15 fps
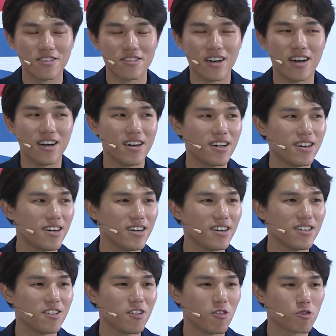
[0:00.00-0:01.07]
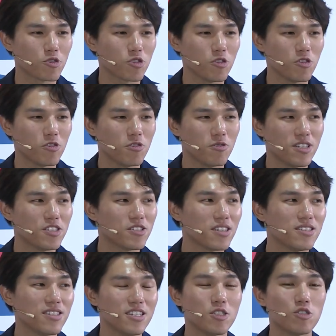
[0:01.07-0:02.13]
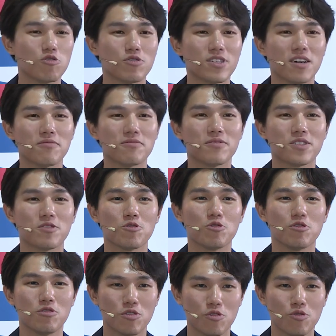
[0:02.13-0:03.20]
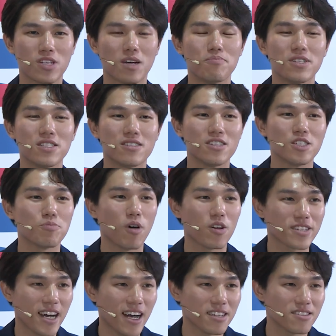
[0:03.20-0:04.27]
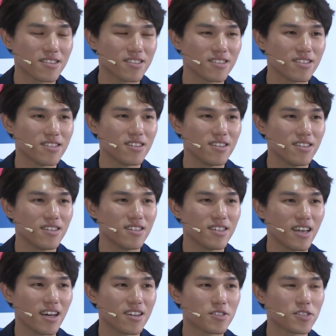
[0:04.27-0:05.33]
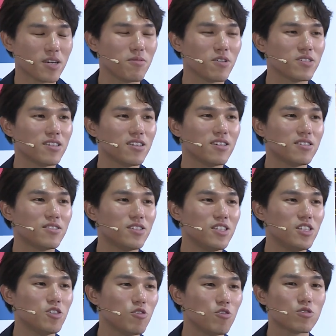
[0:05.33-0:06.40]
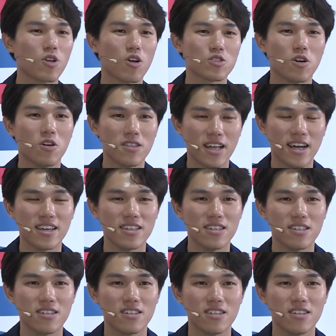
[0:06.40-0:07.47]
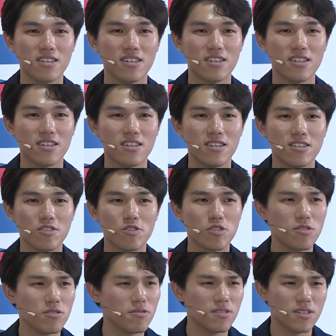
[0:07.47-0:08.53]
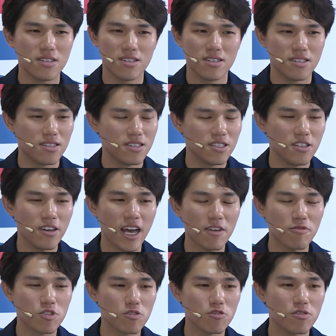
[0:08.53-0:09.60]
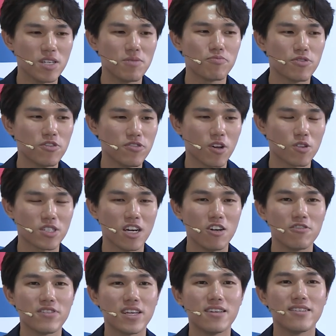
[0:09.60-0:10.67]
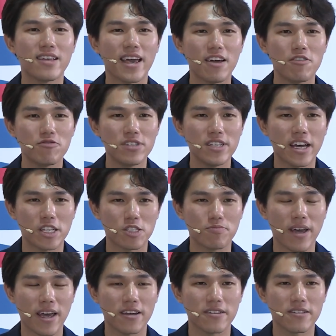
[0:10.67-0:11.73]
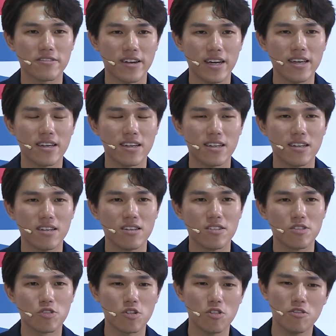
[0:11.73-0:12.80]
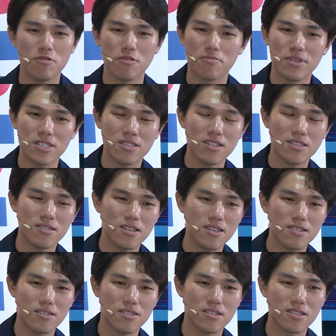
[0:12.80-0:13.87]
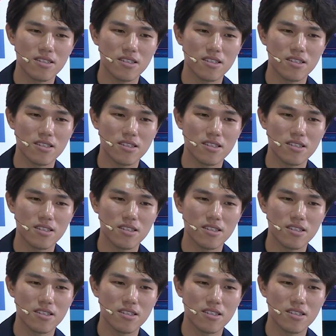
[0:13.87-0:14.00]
also listening to some business podcasts. Some of the CEO talks online. So you have to improve yourself in every aspect, right? So businesses